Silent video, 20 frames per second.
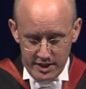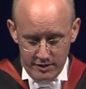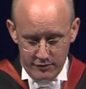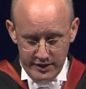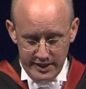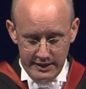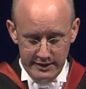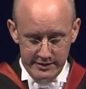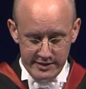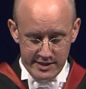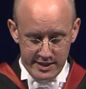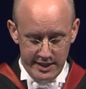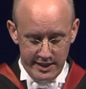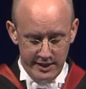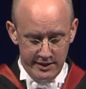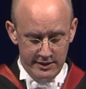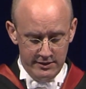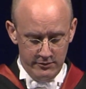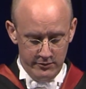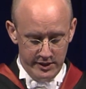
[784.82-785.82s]
of
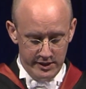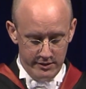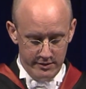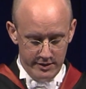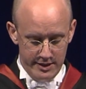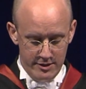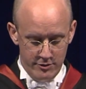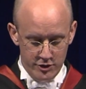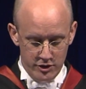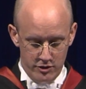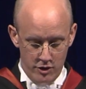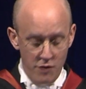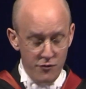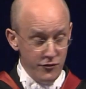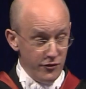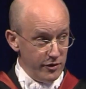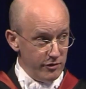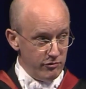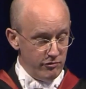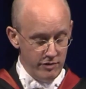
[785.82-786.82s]
Hillsdale without
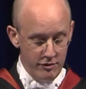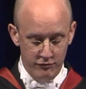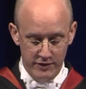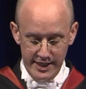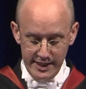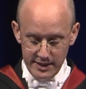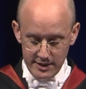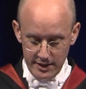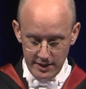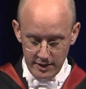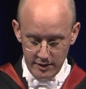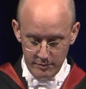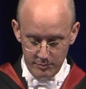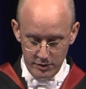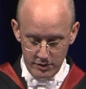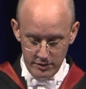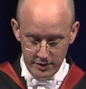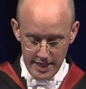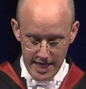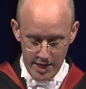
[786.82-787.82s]
often reflecting
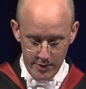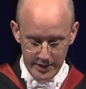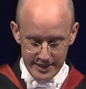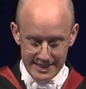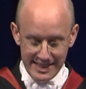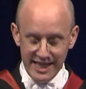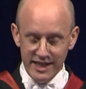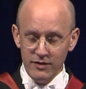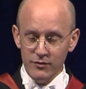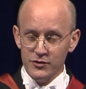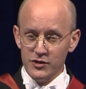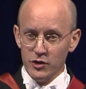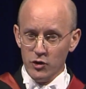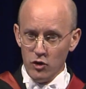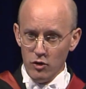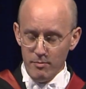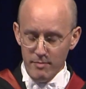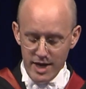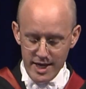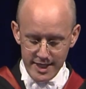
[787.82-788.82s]
upon how it gives
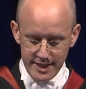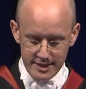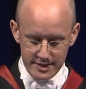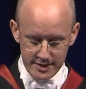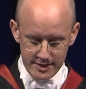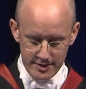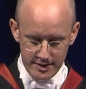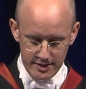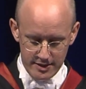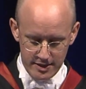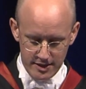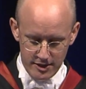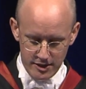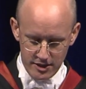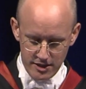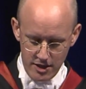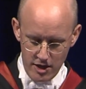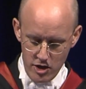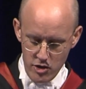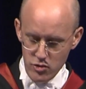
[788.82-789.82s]
your mind a certain
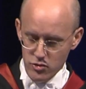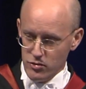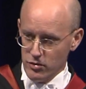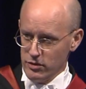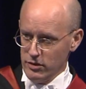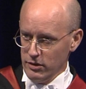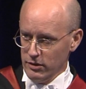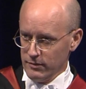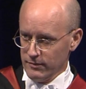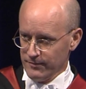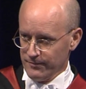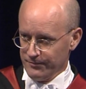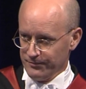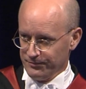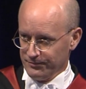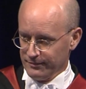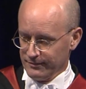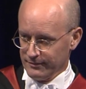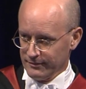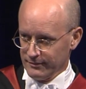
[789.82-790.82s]
tone,
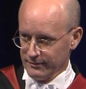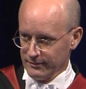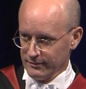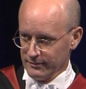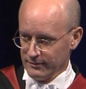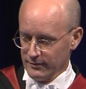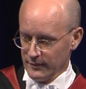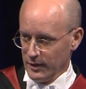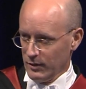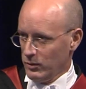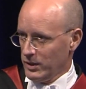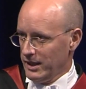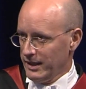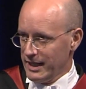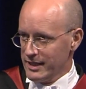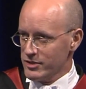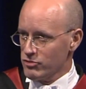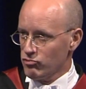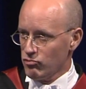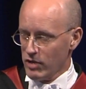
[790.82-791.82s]
well,
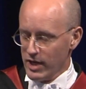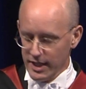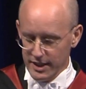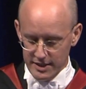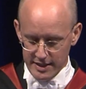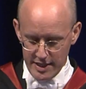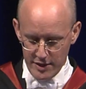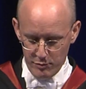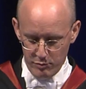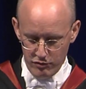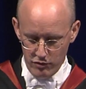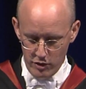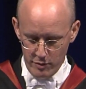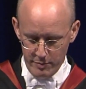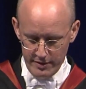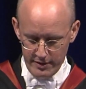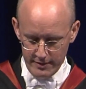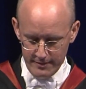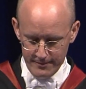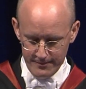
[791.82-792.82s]
that's right and
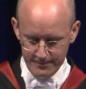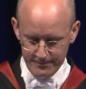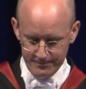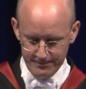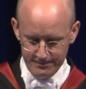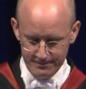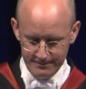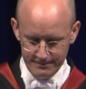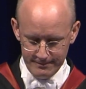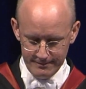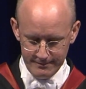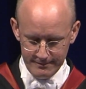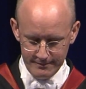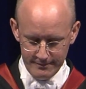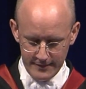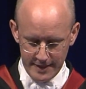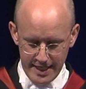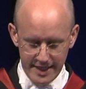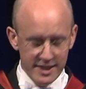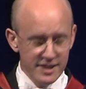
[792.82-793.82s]
proper.
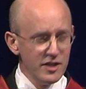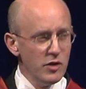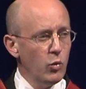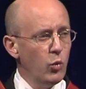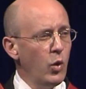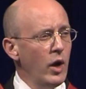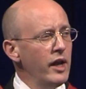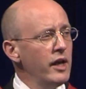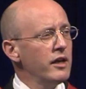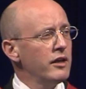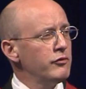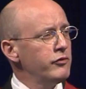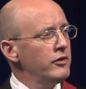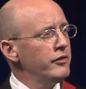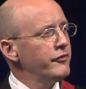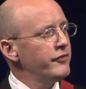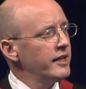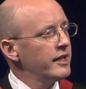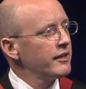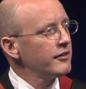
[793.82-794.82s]
And it's a wonderful
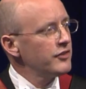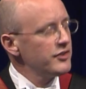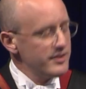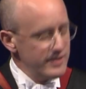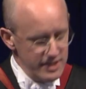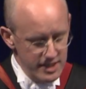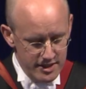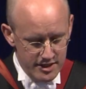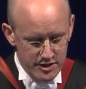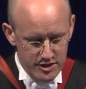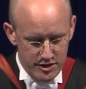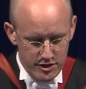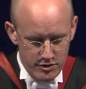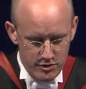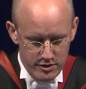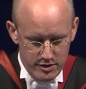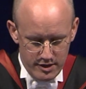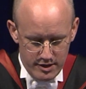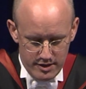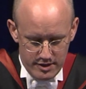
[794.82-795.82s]
thing to see
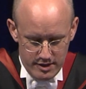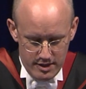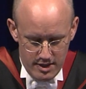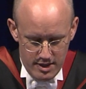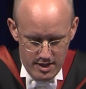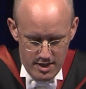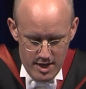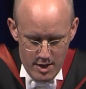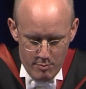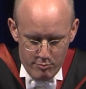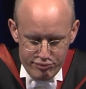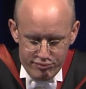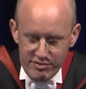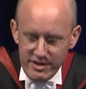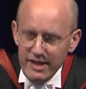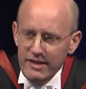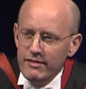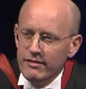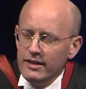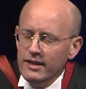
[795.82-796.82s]
students
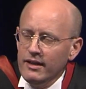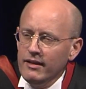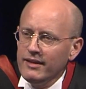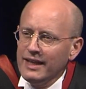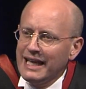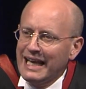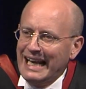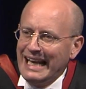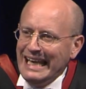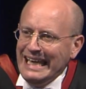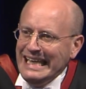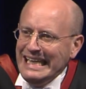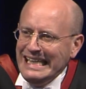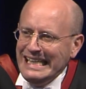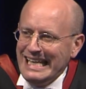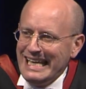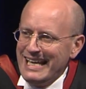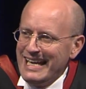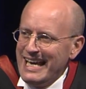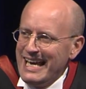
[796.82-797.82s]
breathing the clean
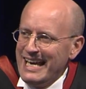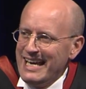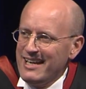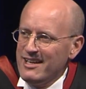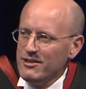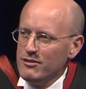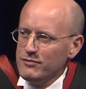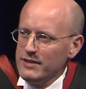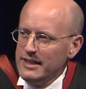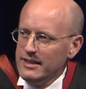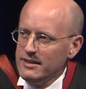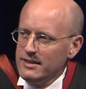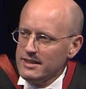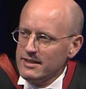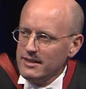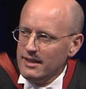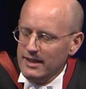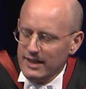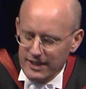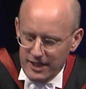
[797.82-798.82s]
air of
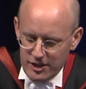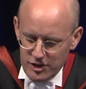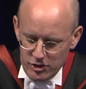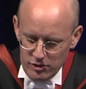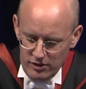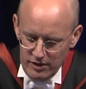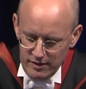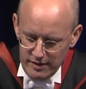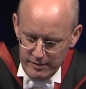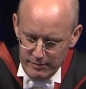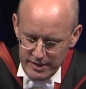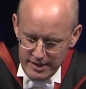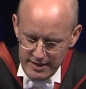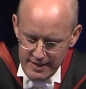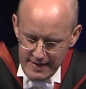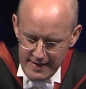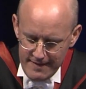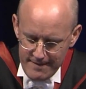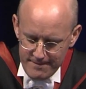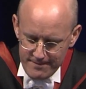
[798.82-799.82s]
intellectual liberty.